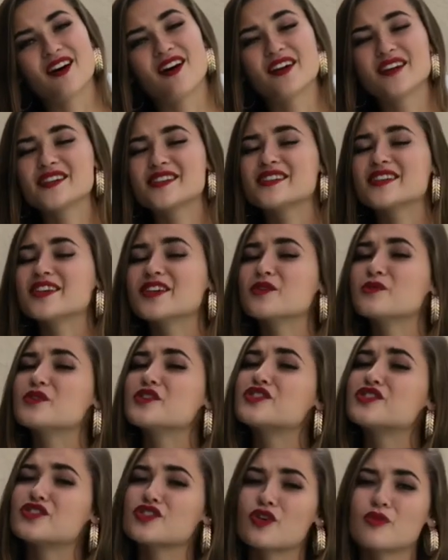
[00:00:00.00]
Honestly, it
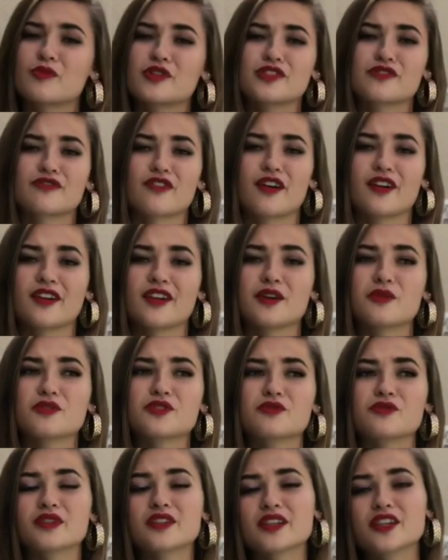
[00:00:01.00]
was so much fun. It
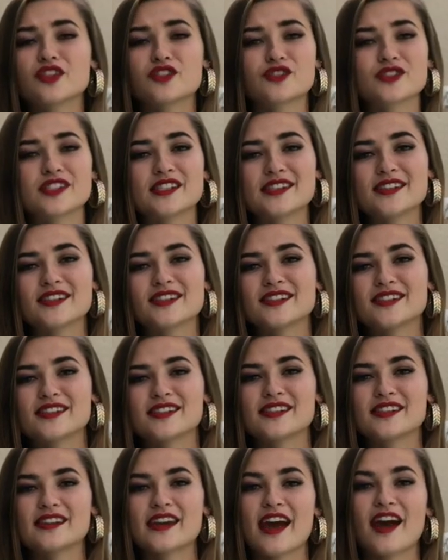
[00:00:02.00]
was really interesting to
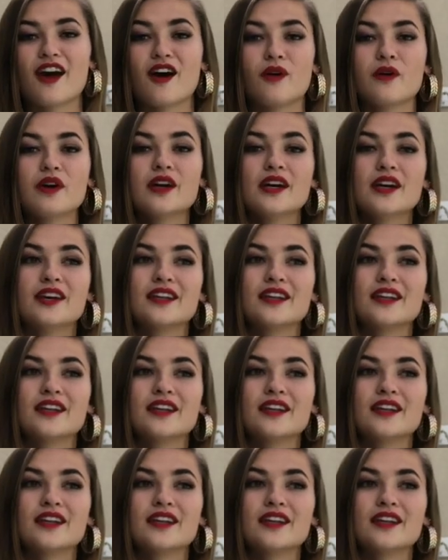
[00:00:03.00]
see how